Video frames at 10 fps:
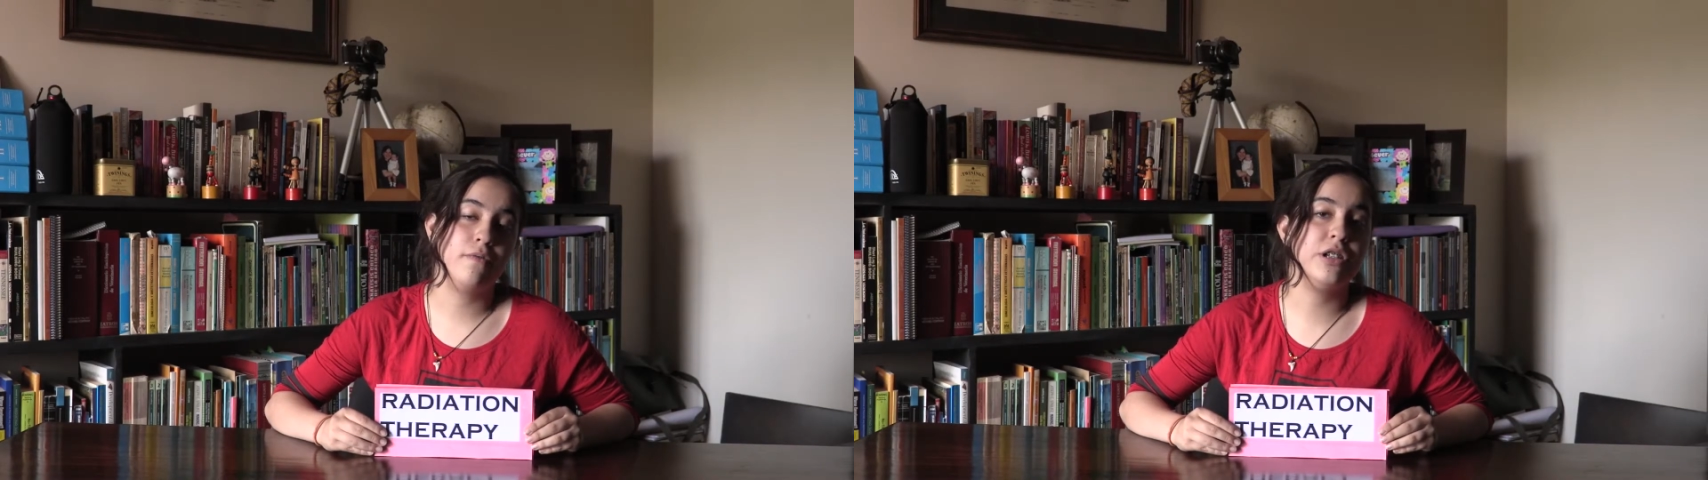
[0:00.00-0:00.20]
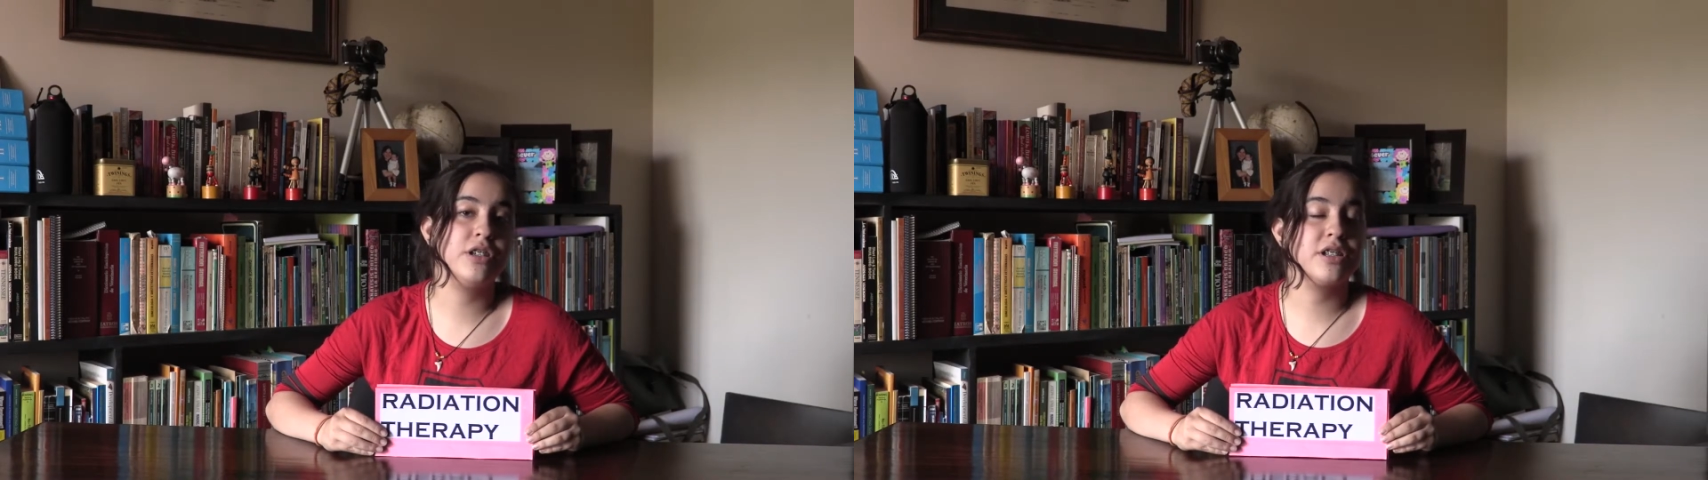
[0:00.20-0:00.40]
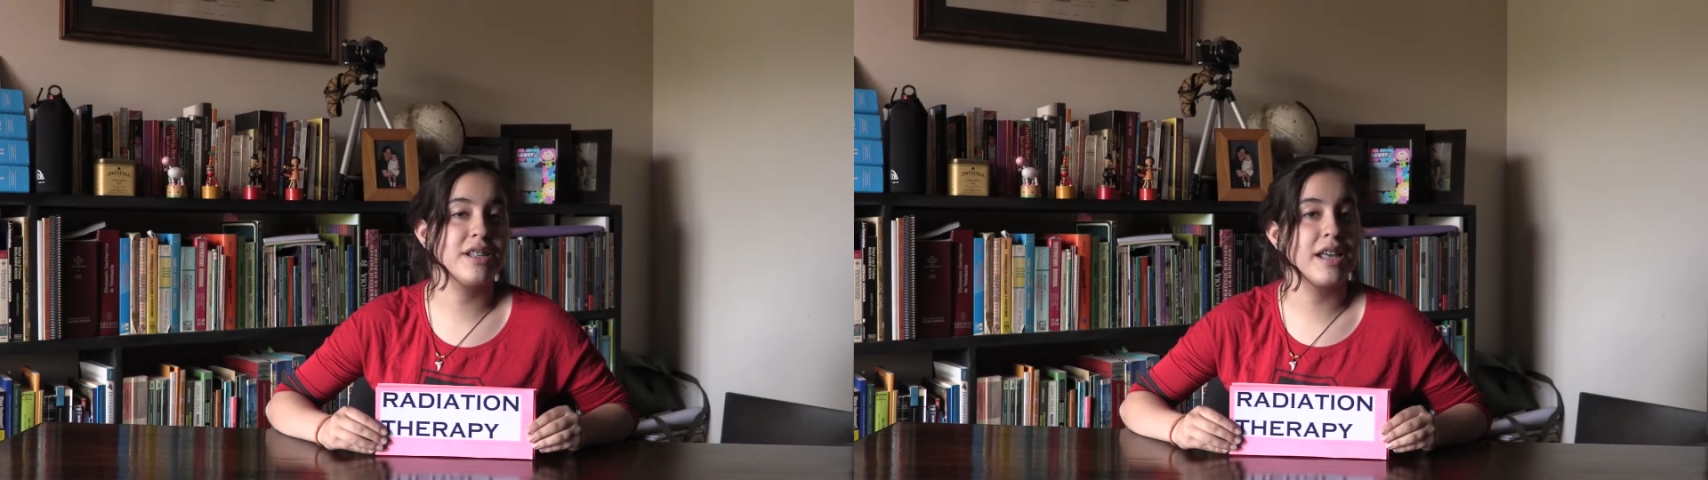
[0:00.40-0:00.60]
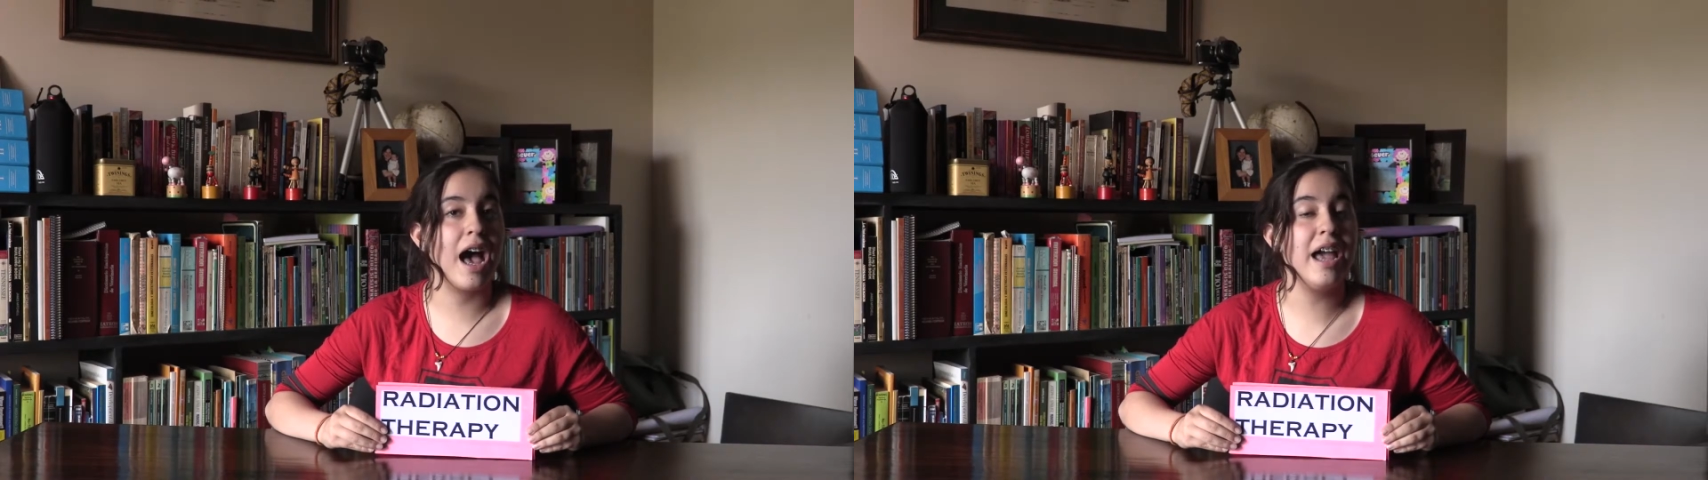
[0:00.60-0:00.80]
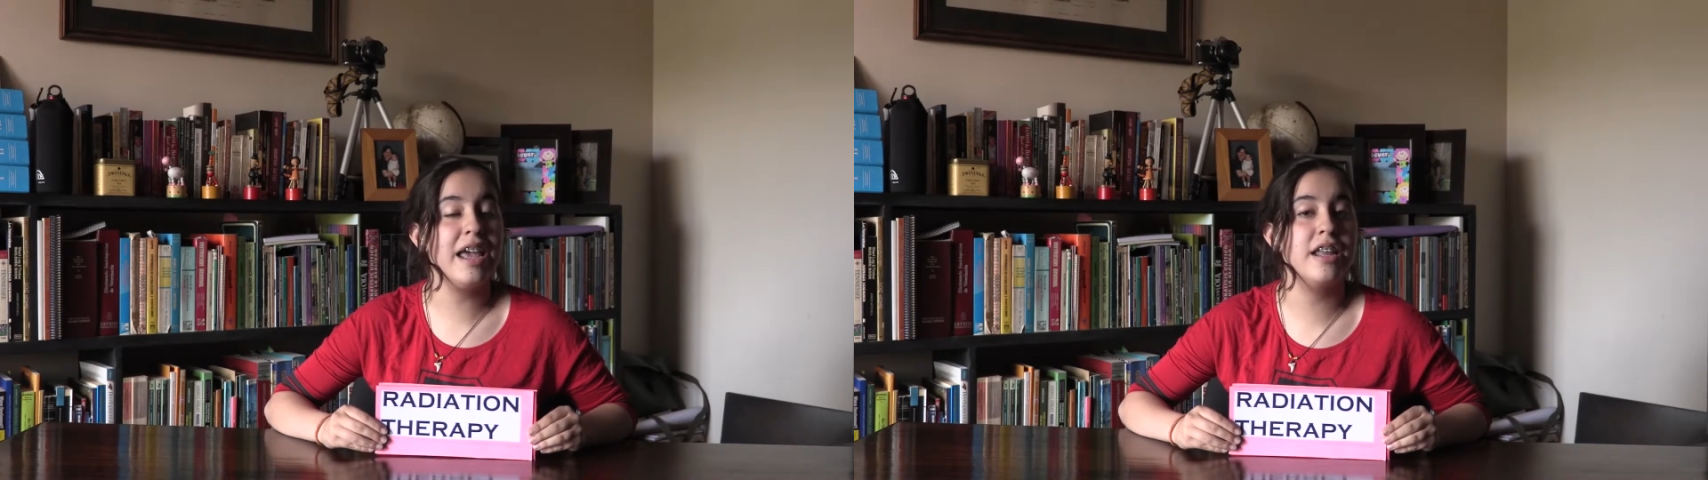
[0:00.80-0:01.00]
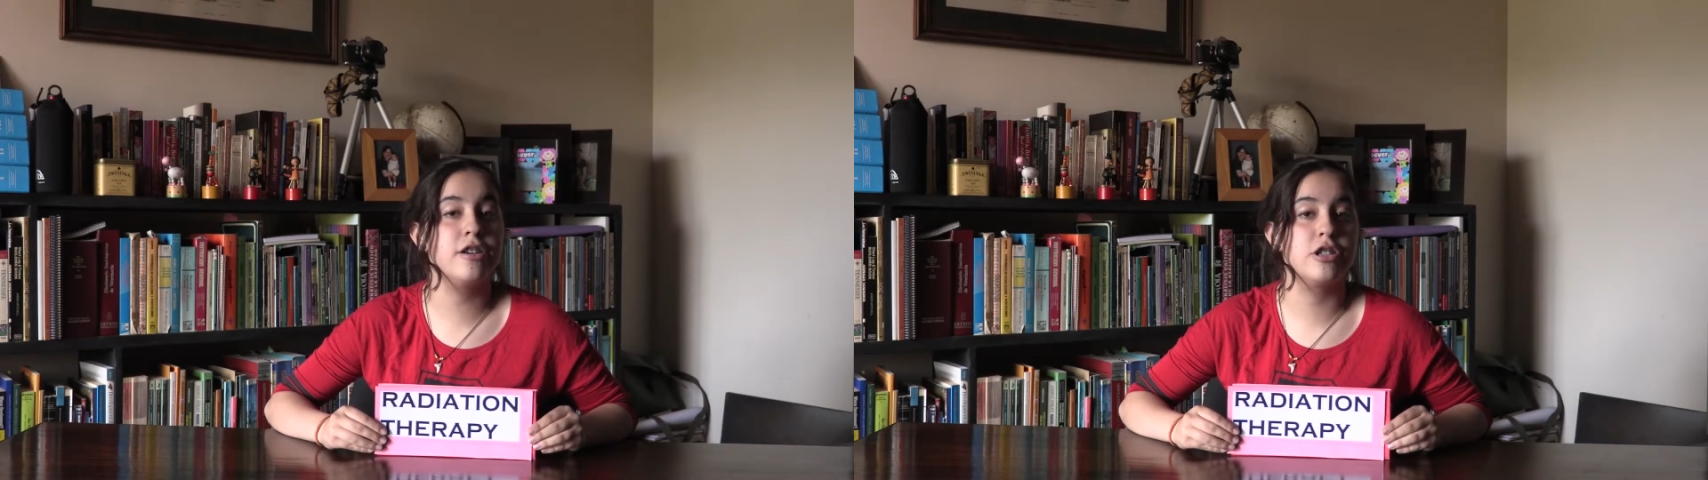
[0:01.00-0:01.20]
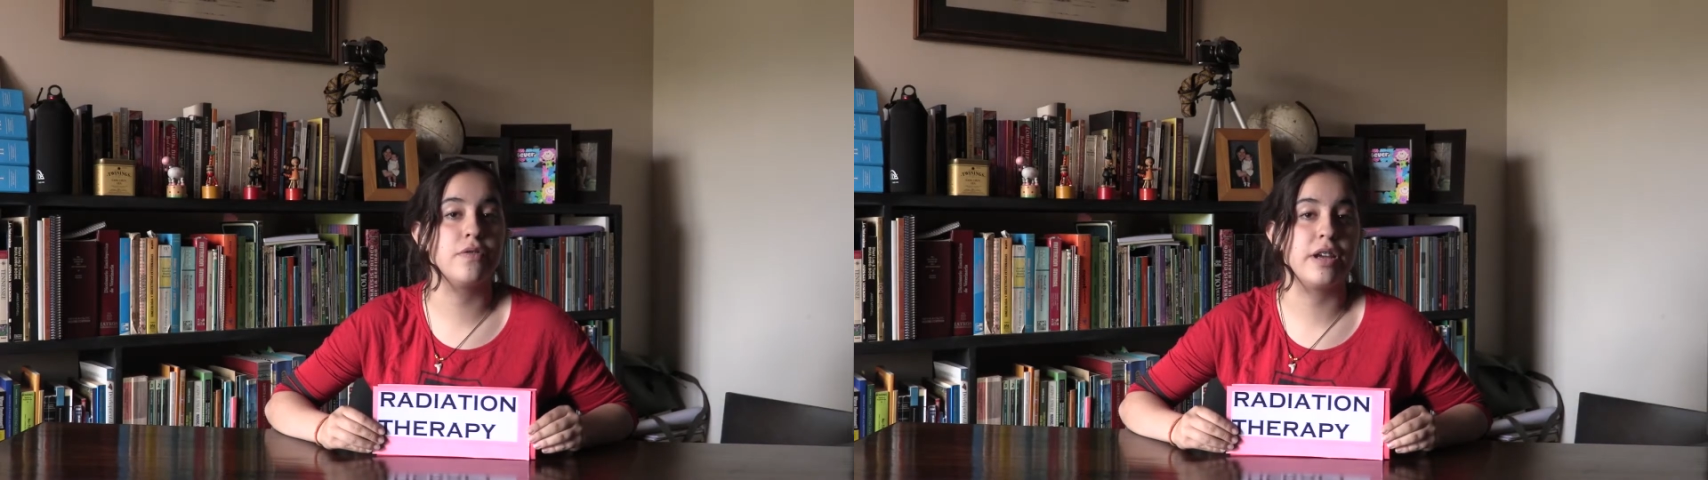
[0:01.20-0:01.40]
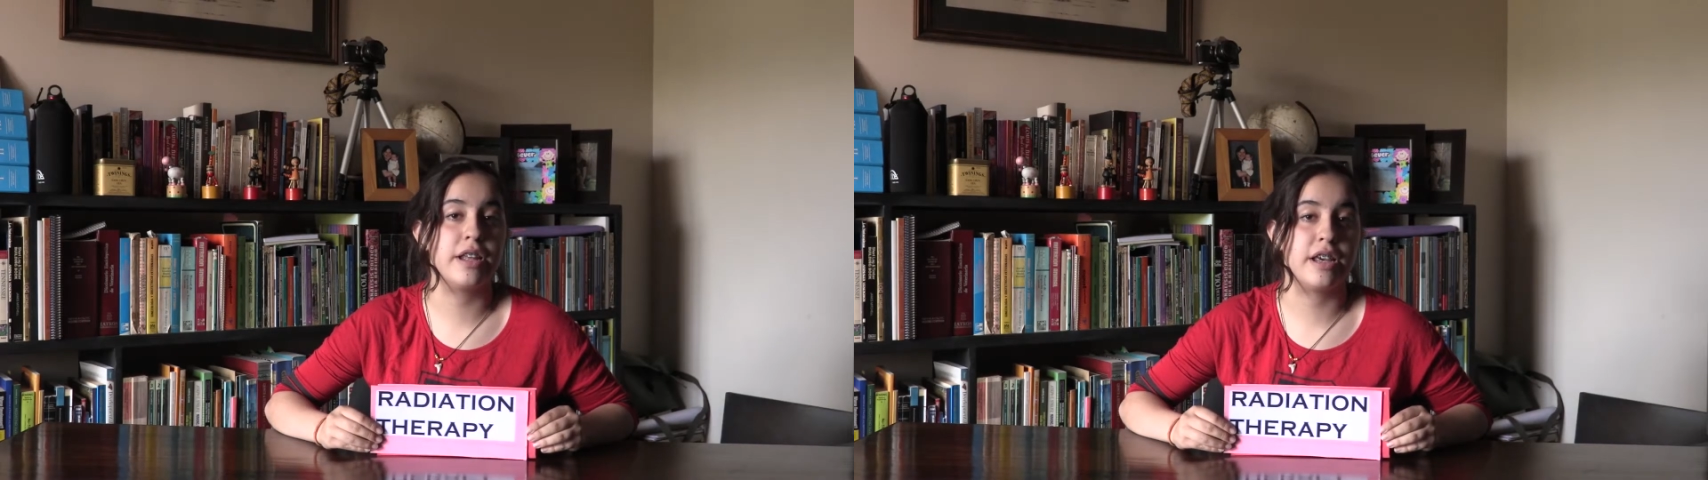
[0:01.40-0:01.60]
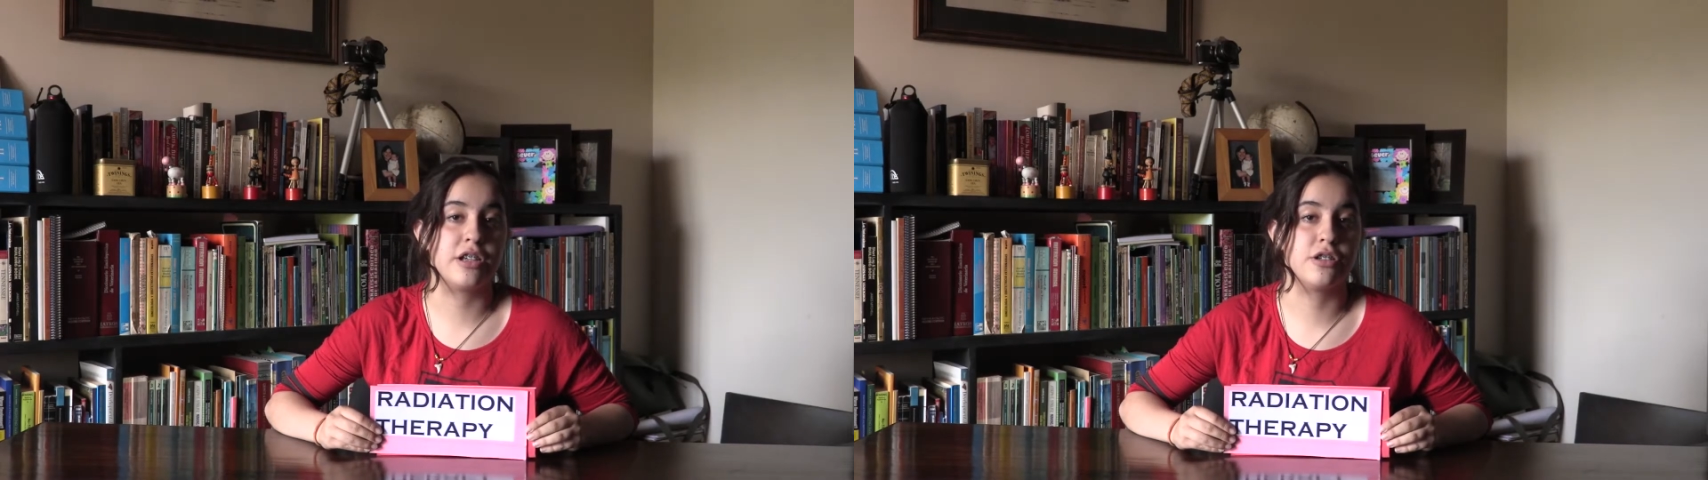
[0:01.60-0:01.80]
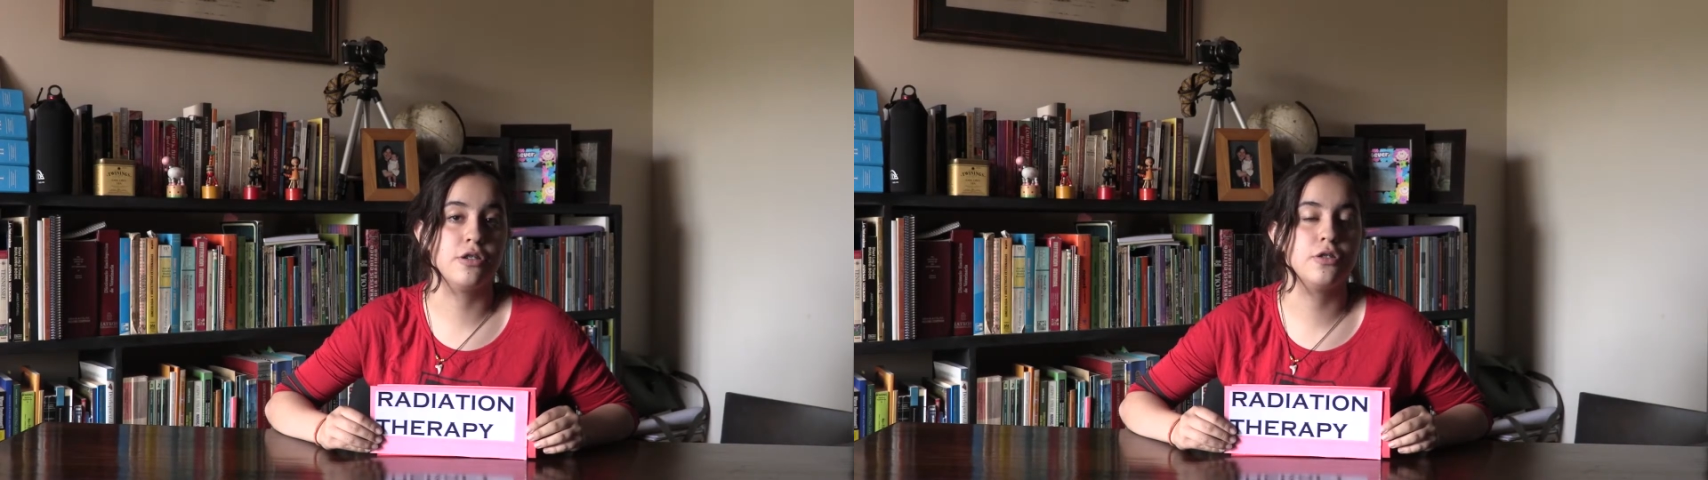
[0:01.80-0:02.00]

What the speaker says: which uses high-energy radiation